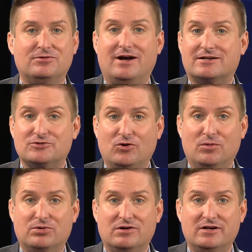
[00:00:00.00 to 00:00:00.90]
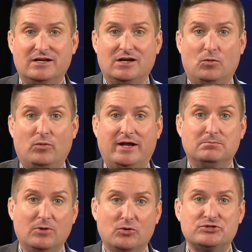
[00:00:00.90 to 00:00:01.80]
October, when
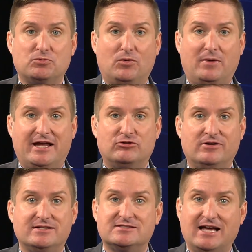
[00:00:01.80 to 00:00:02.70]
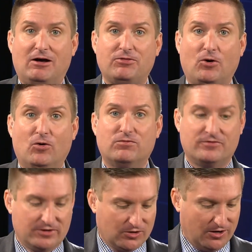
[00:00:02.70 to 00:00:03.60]
most will migrate south over
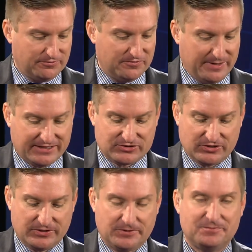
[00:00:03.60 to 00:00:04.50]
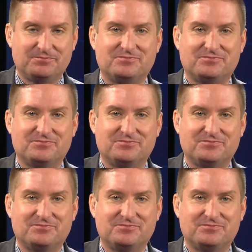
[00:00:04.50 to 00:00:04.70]
the Gulf of Mexico.